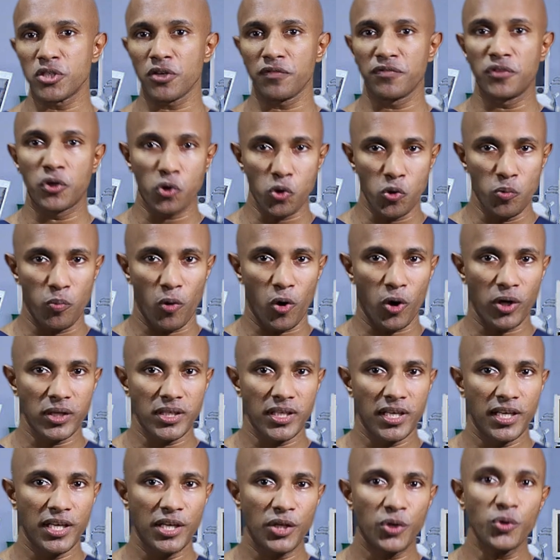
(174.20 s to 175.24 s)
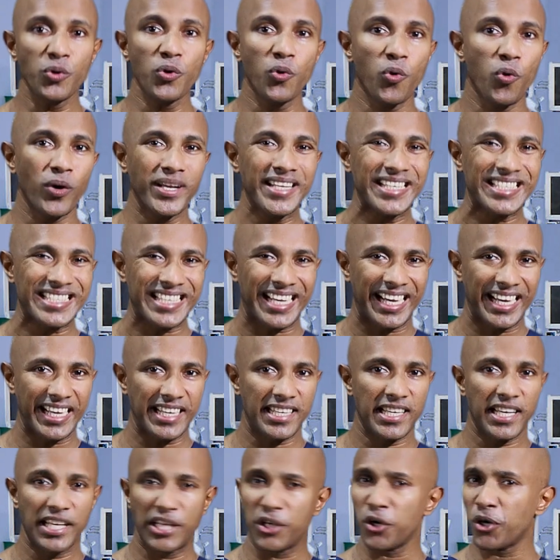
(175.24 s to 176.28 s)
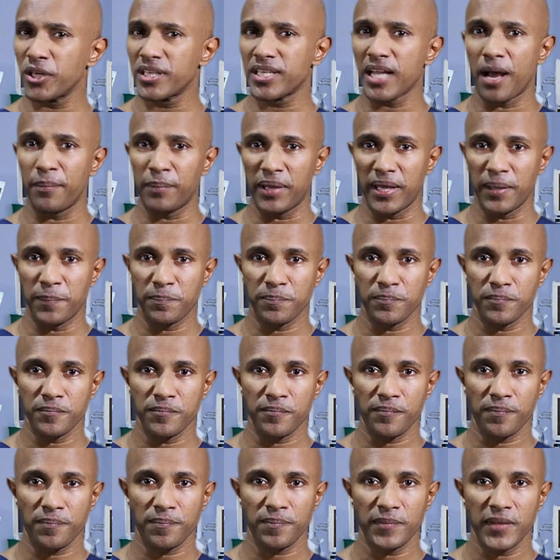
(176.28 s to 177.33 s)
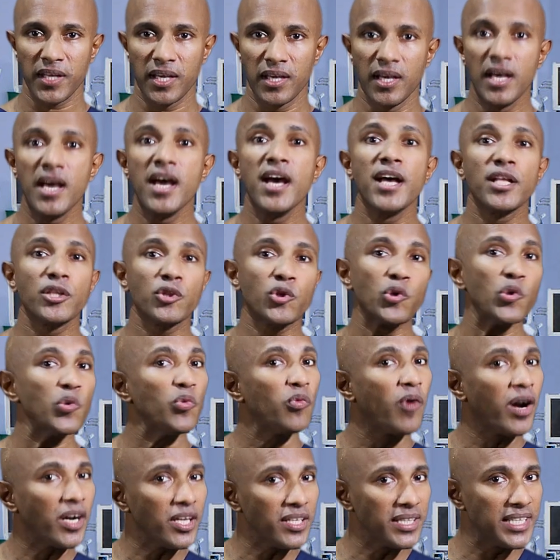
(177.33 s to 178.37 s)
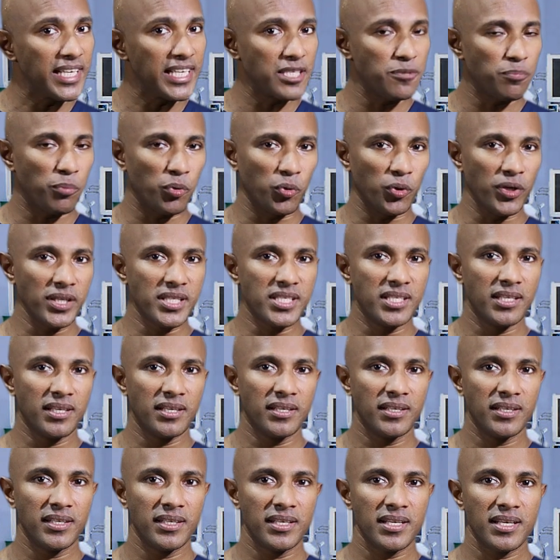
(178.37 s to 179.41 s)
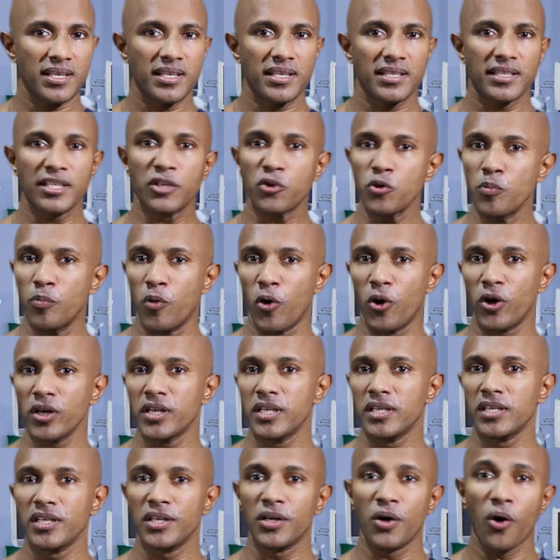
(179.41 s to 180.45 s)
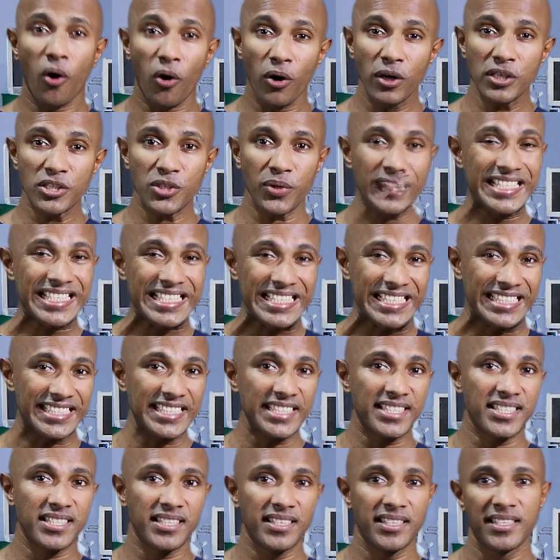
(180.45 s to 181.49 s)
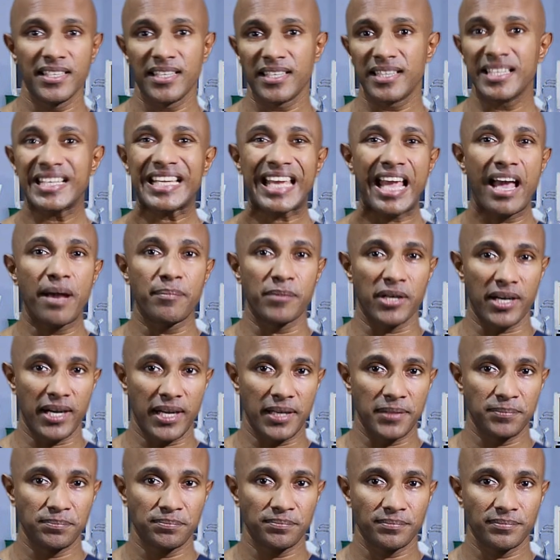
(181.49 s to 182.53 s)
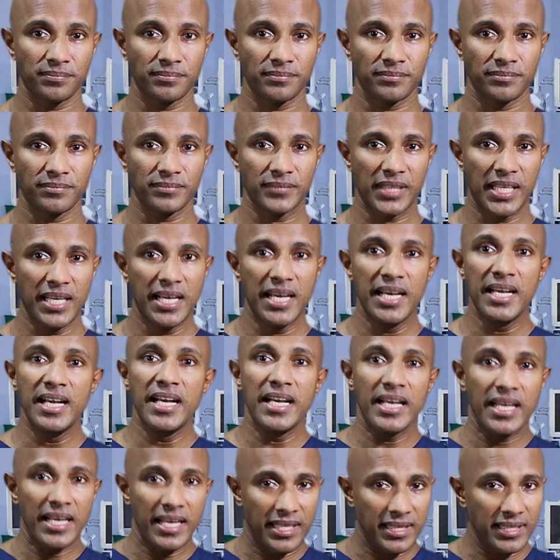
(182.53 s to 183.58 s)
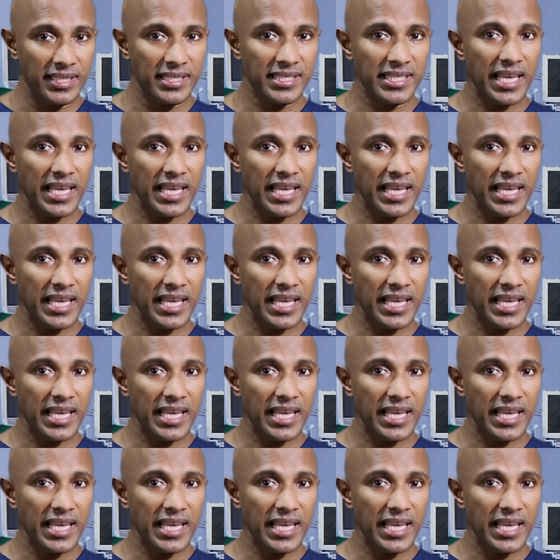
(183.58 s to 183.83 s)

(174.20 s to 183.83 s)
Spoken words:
of the robot to go inside your tummy. Through one of these ports, the robot also inserts the camera. This